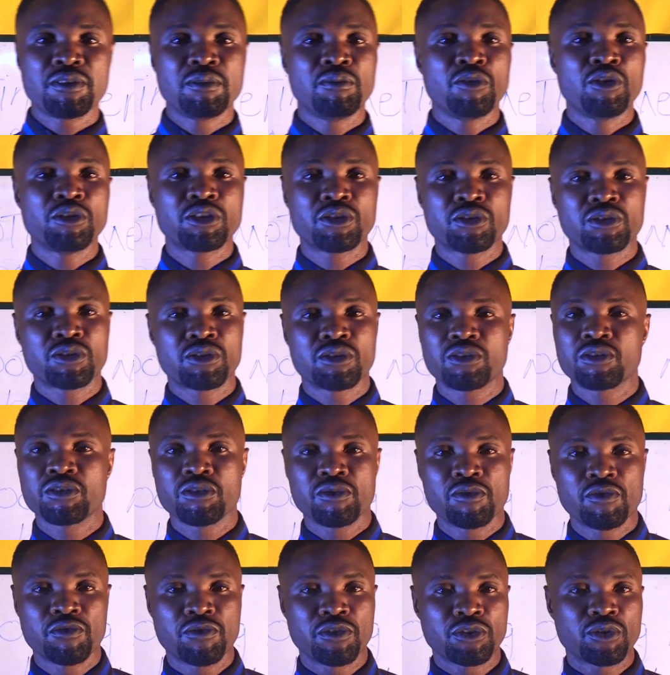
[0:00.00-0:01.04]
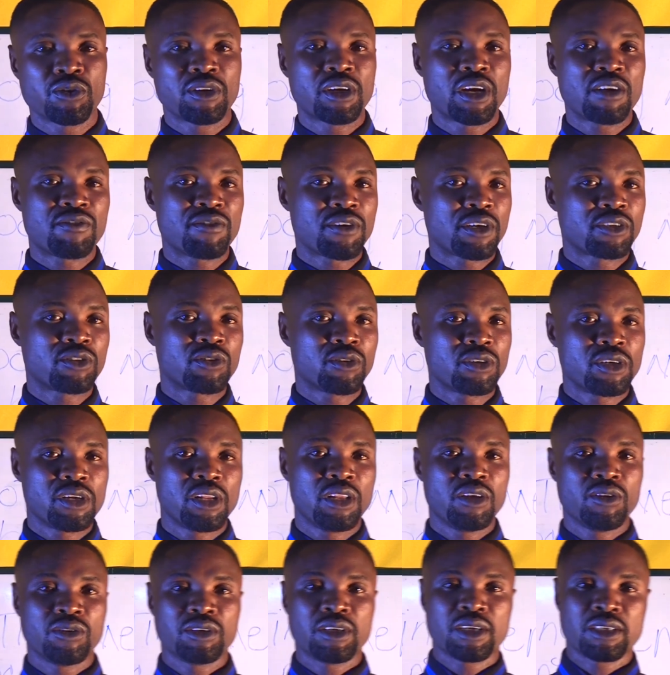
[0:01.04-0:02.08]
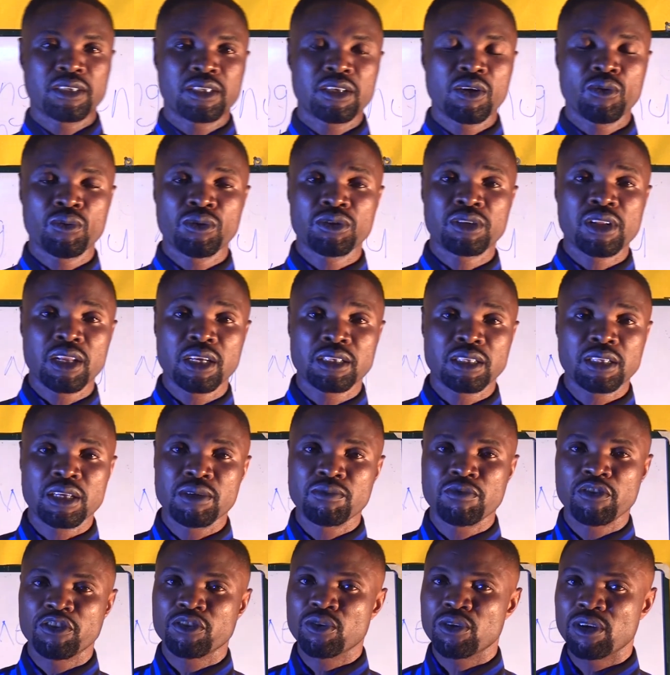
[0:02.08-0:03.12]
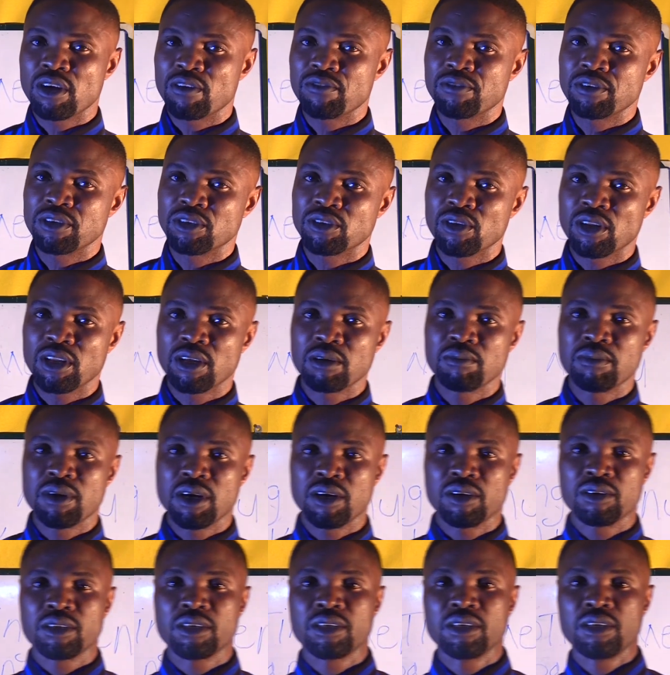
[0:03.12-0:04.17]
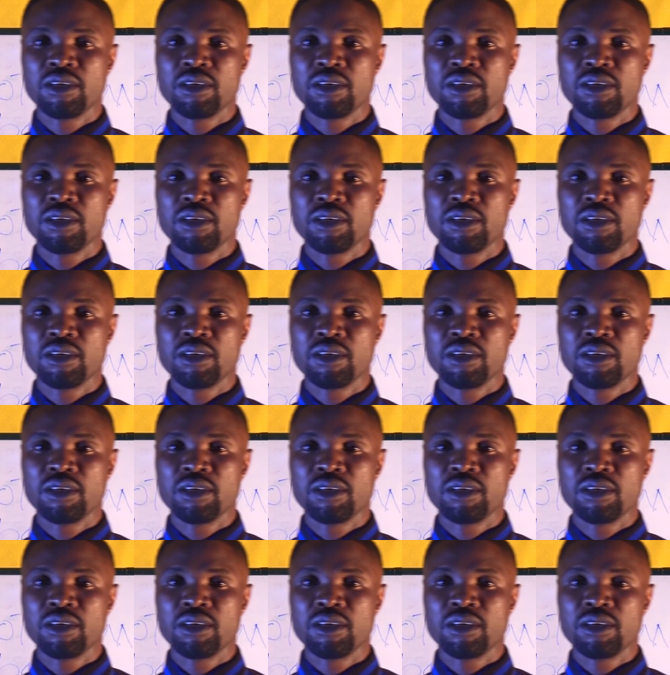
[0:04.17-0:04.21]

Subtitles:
most photographers don't really understand what landscape photography is all about.